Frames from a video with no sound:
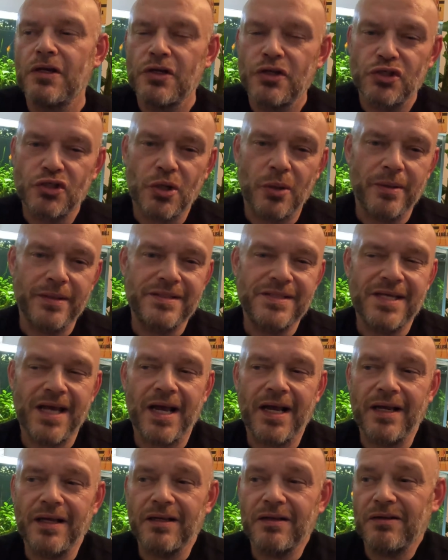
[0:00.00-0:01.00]
so a
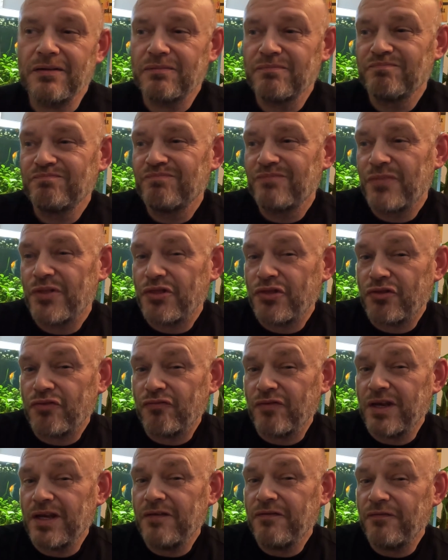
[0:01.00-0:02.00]
tank
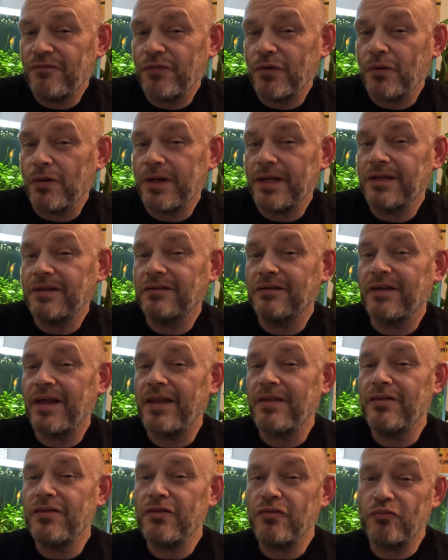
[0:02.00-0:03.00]
3 foot in
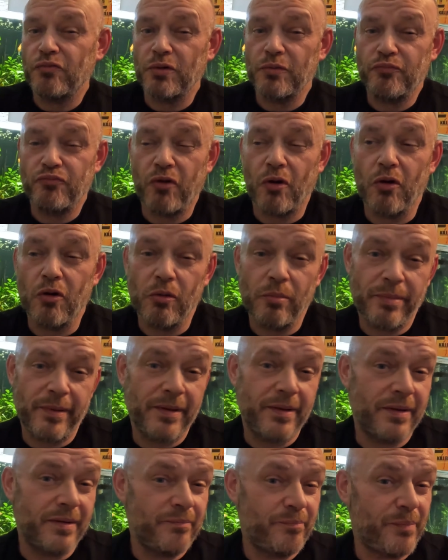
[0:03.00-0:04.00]
length would
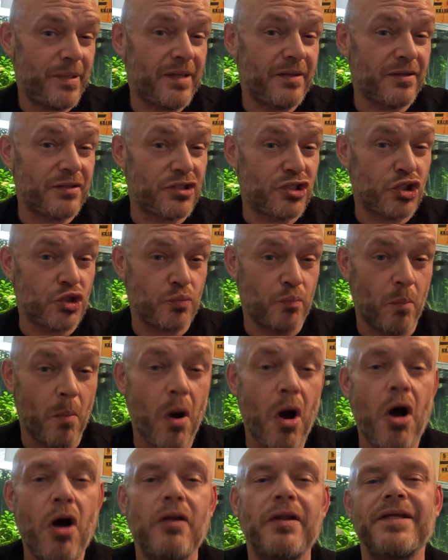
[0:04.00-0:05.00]
probably be the
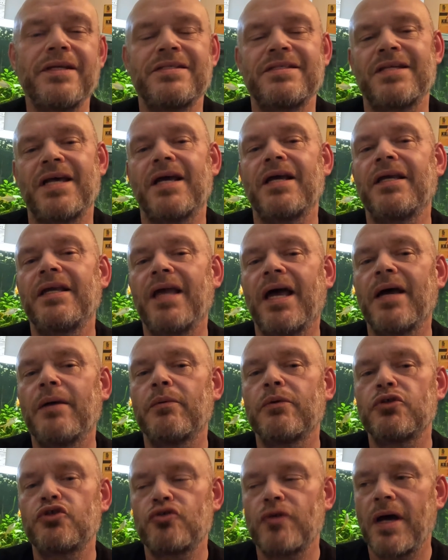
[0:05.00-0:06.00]
smallest tank I
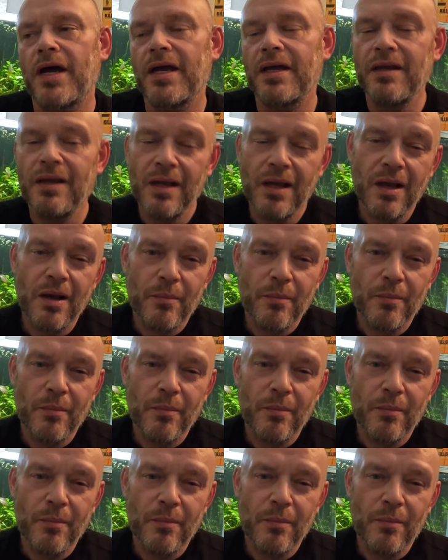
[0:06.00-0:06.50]
would try,